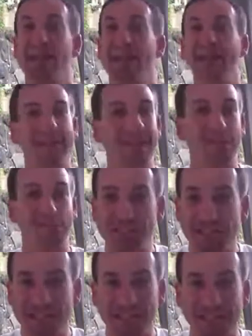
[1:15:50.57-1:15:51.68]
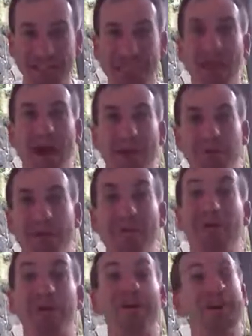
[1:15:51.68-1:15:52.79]
And any other team in the Empower
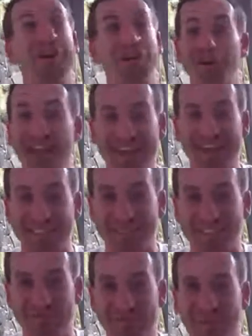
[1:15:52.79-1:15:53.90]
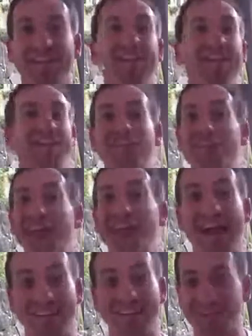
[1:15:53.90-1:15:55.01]
Network, you don't get access to Vic, you don't get
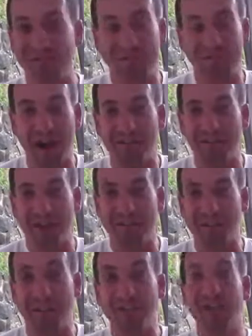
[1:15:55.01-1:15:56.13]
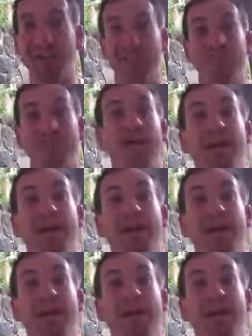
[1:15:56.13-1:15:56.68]
access to his $5,000 system,